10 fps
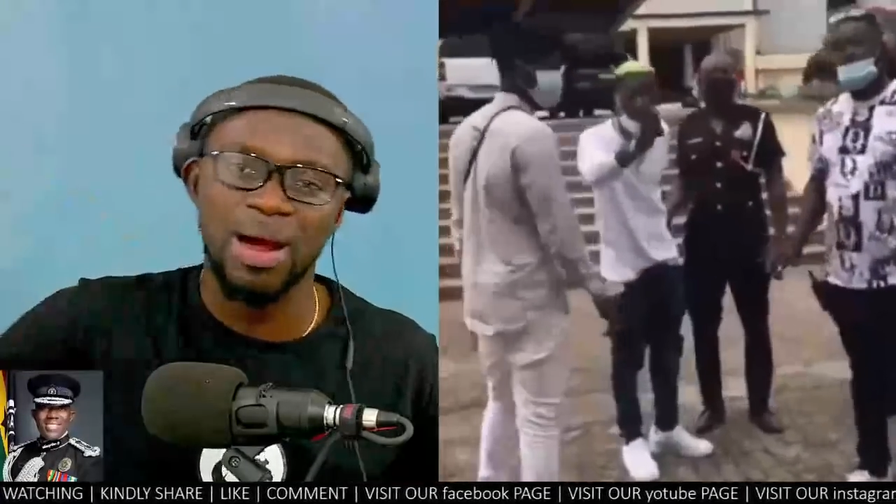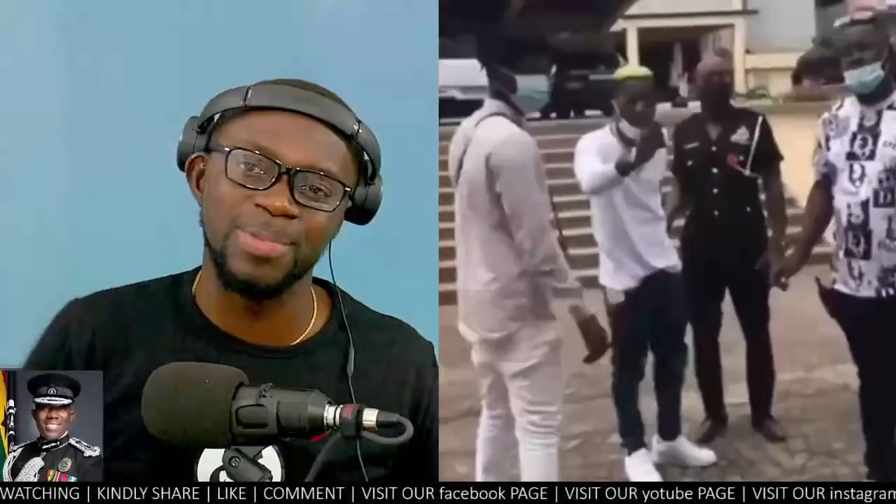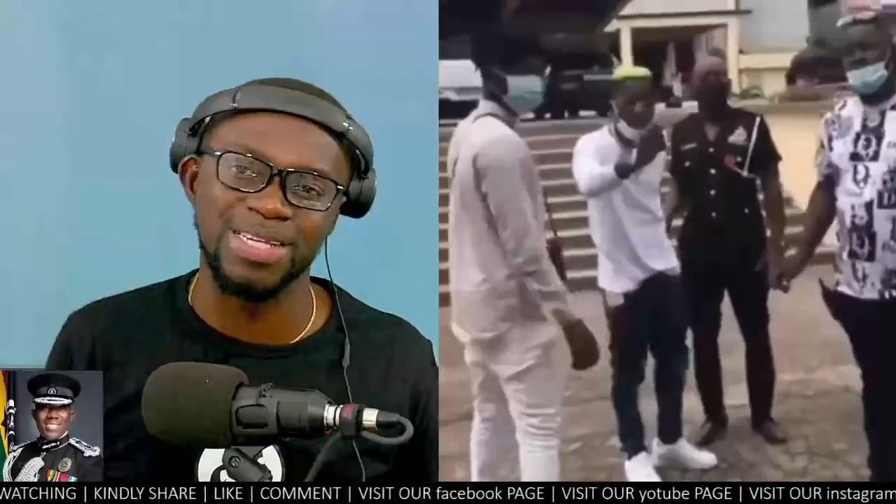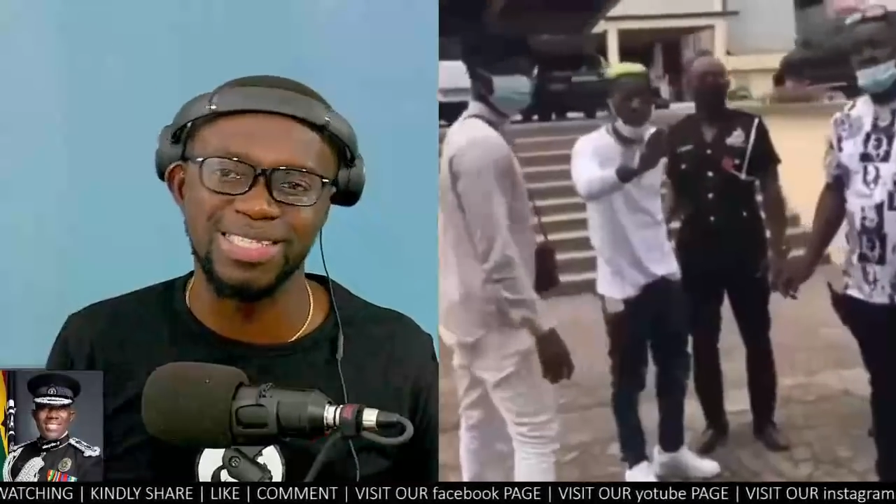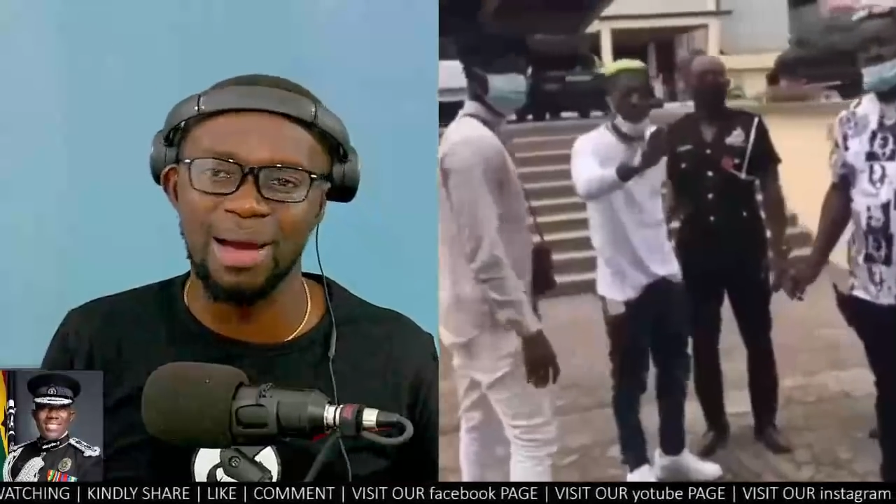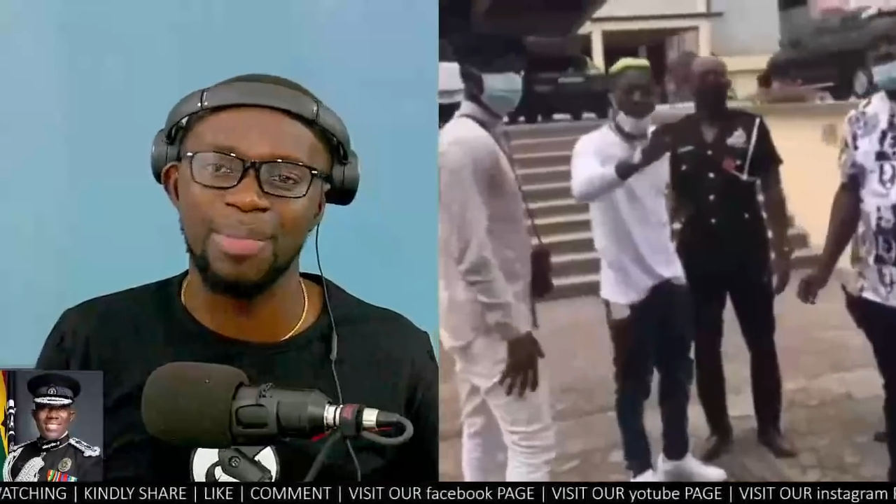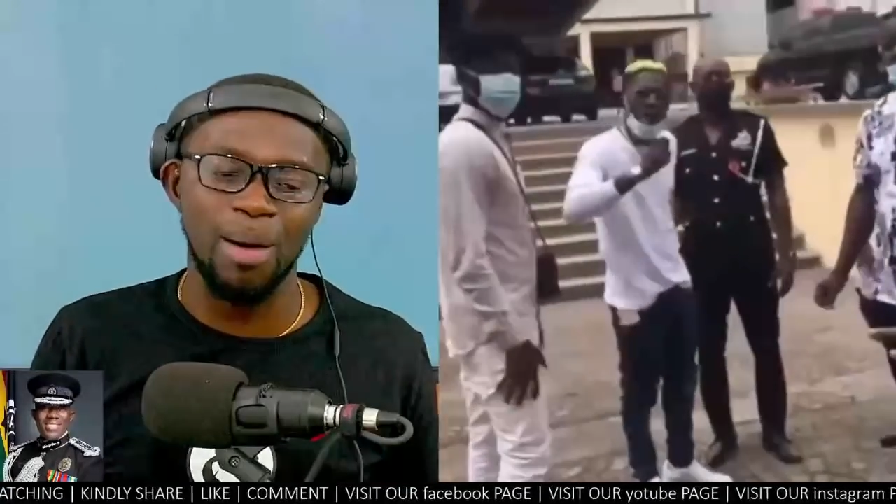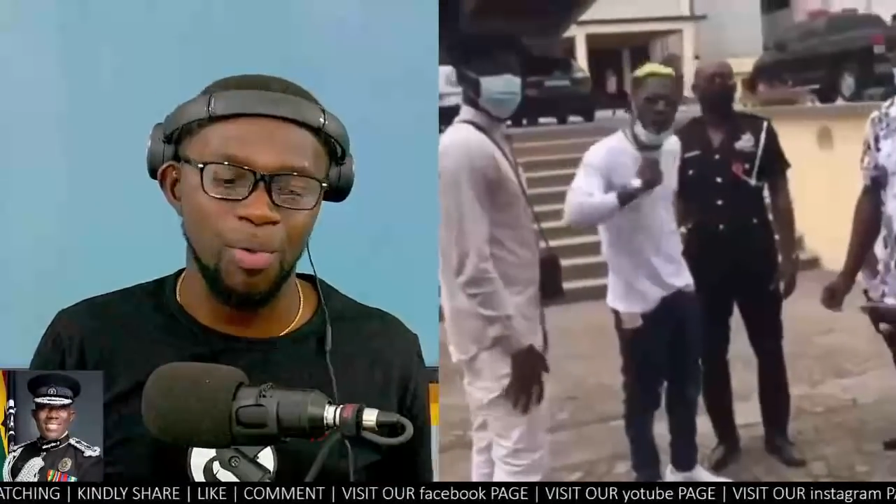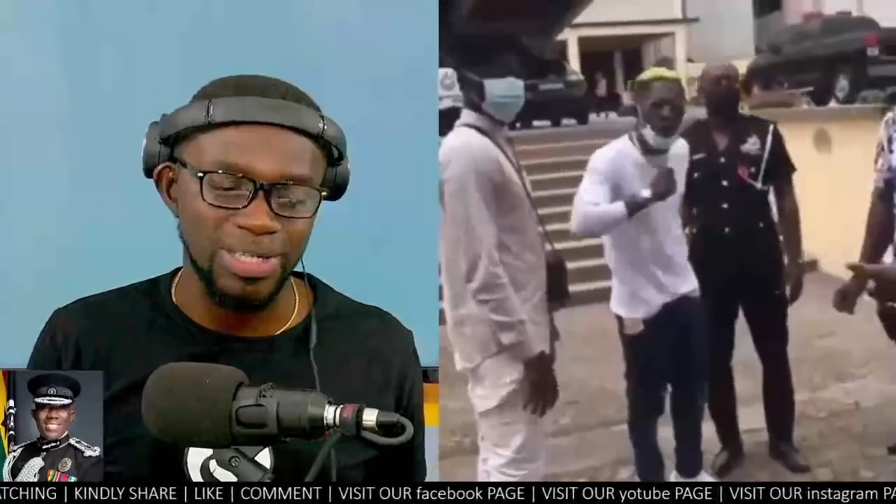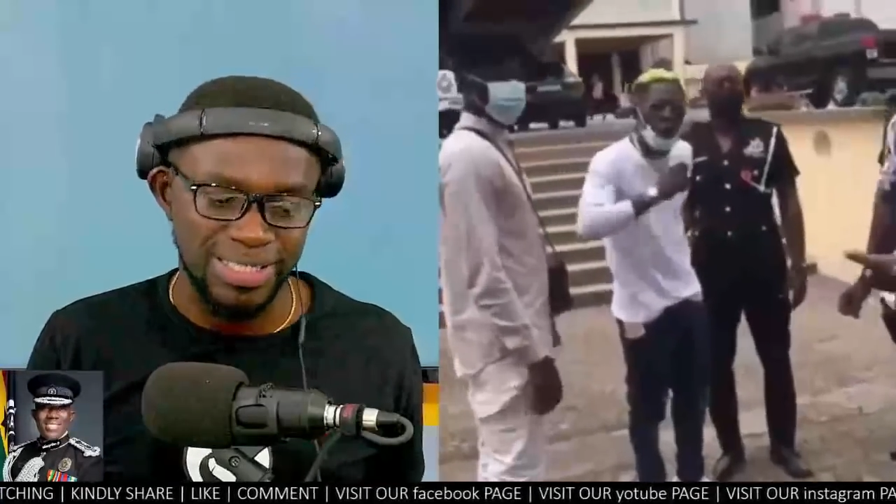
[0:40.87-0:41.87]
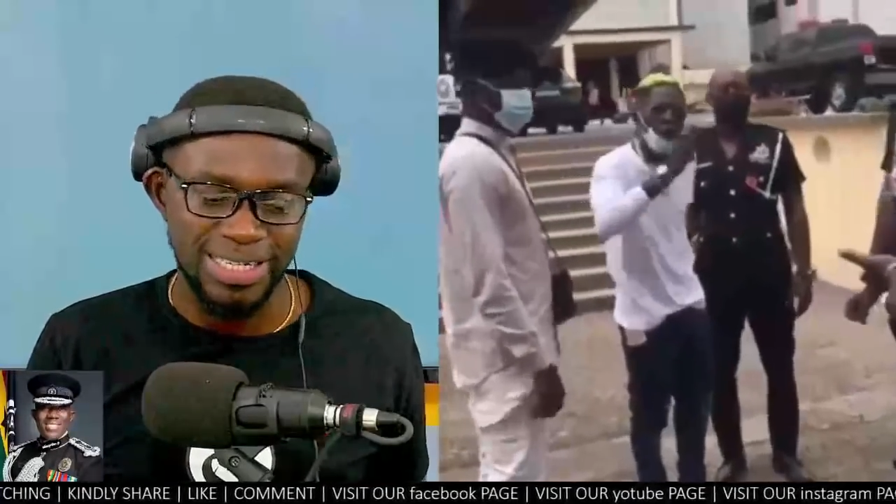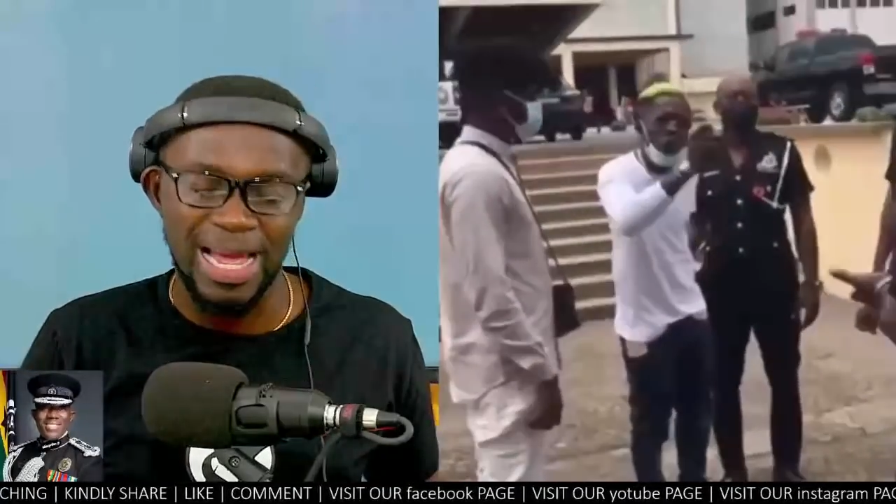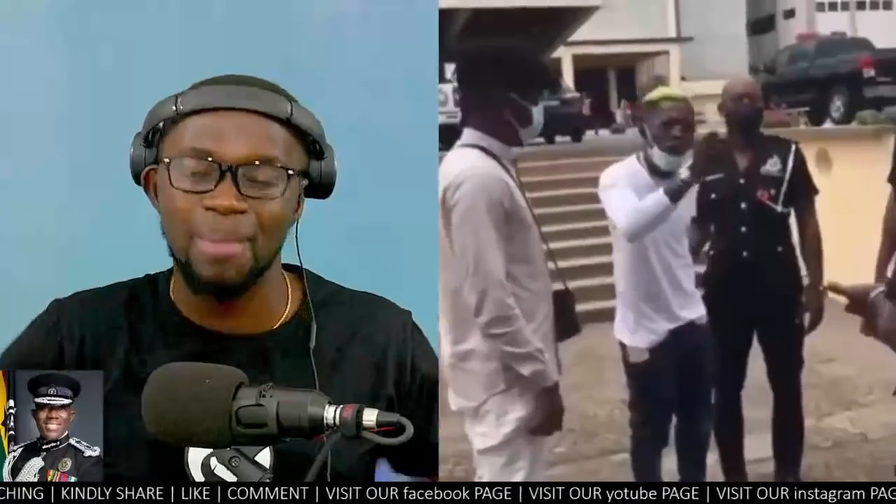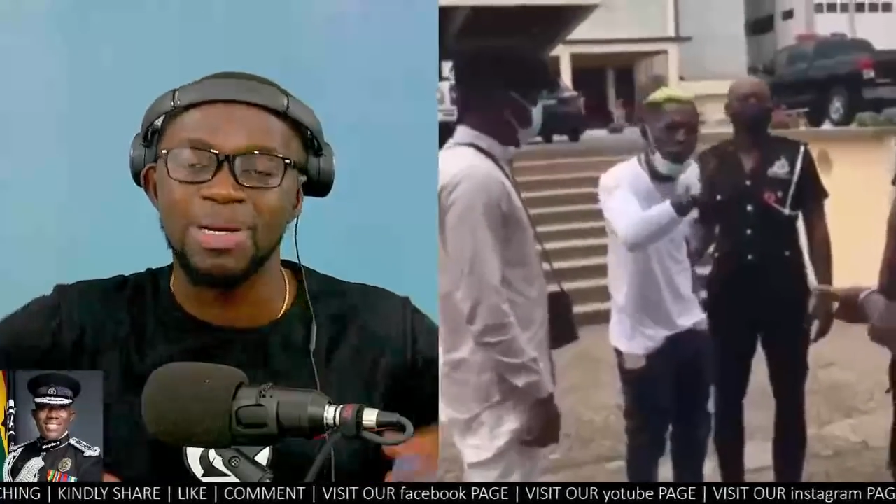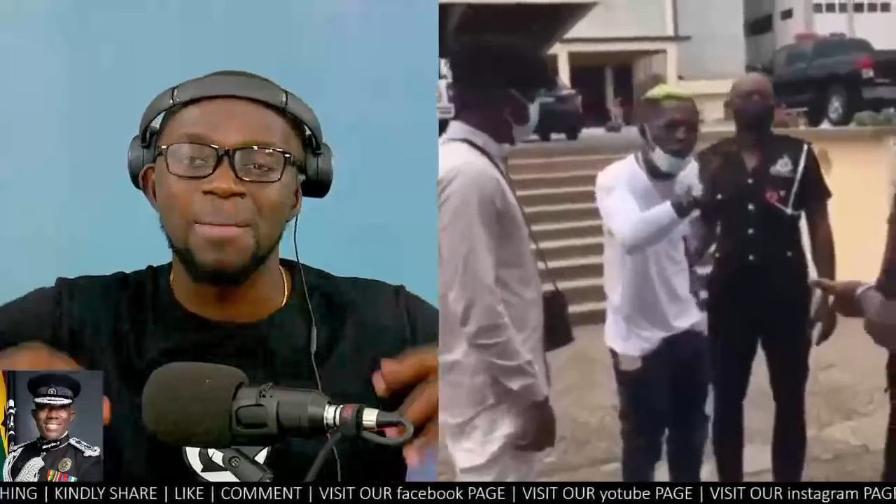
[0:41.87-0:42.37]
Nasia Babontin,
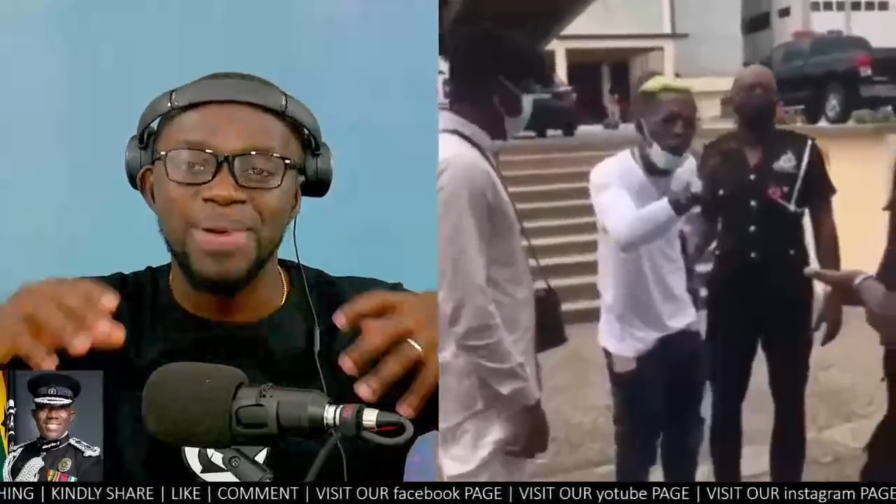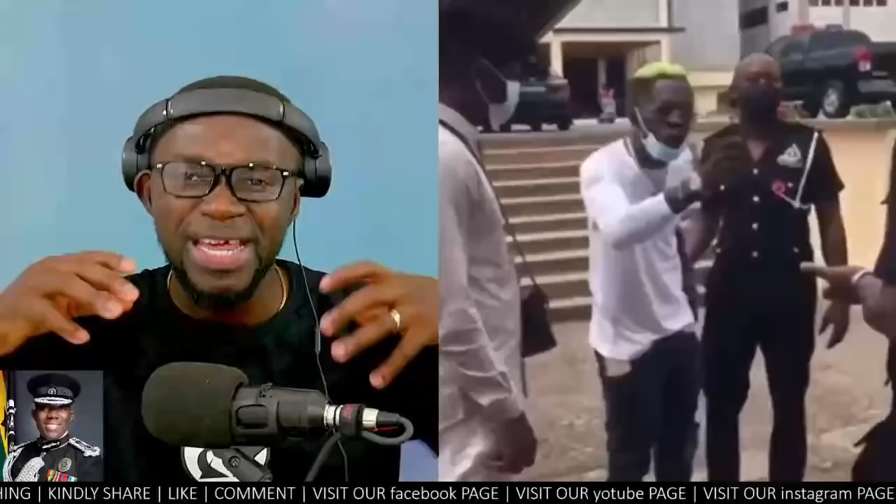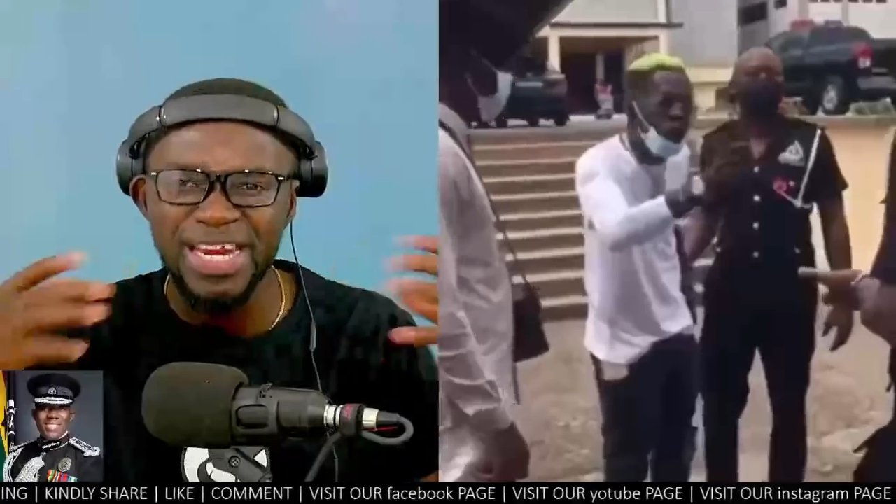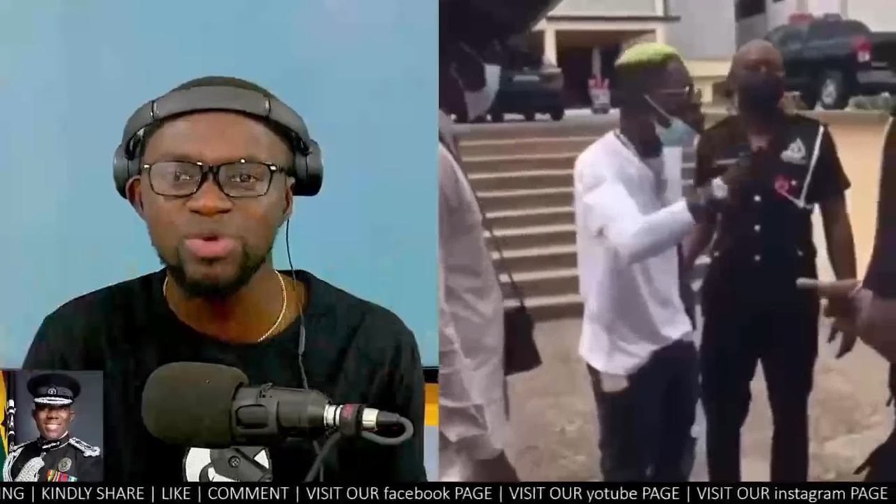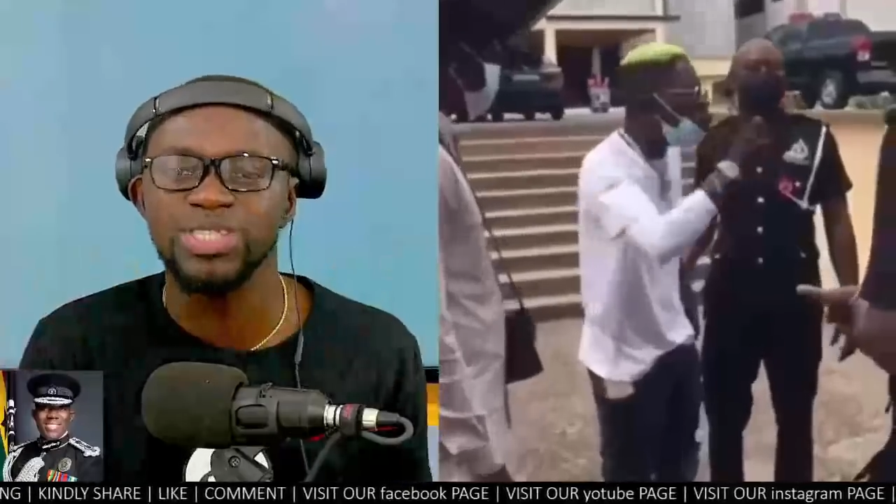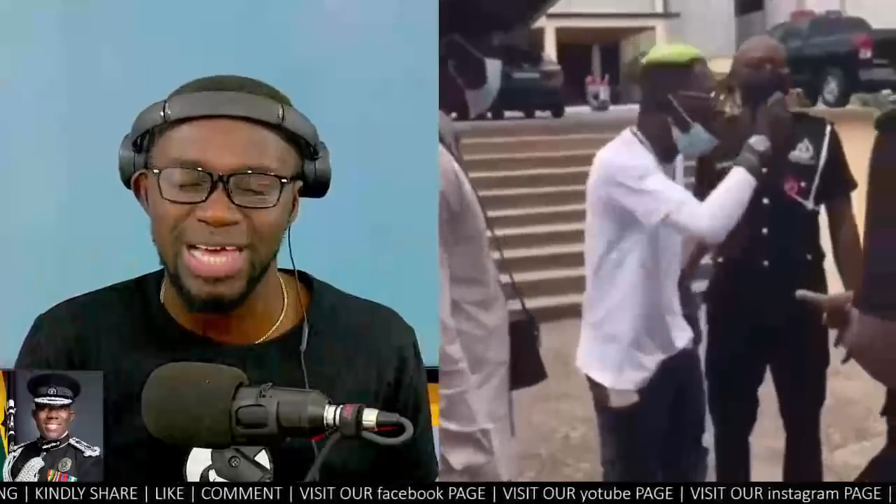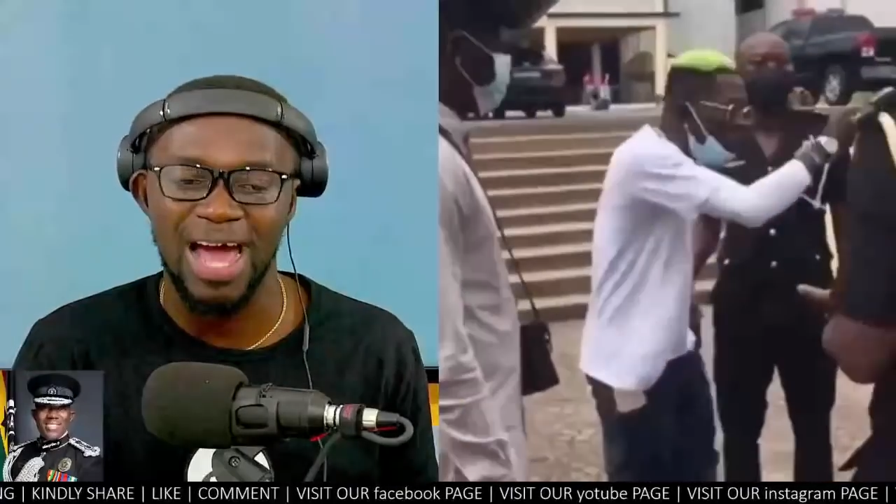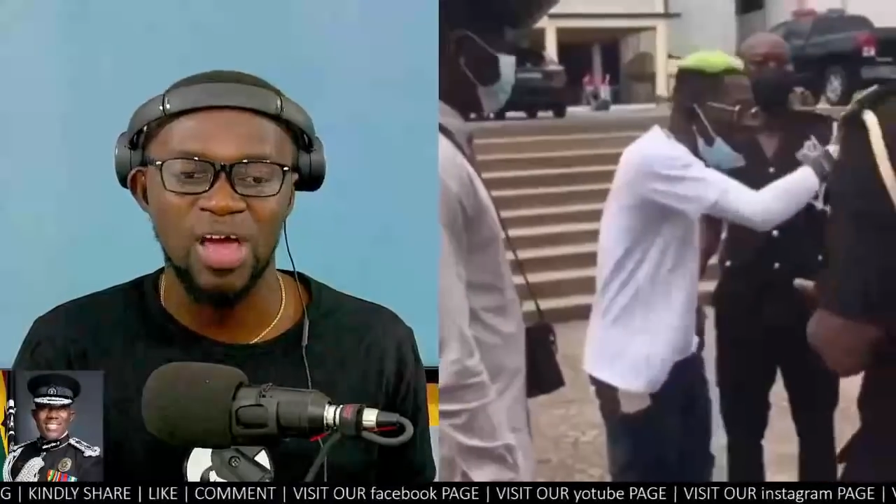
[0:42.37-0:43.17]
I'm not being news, sir.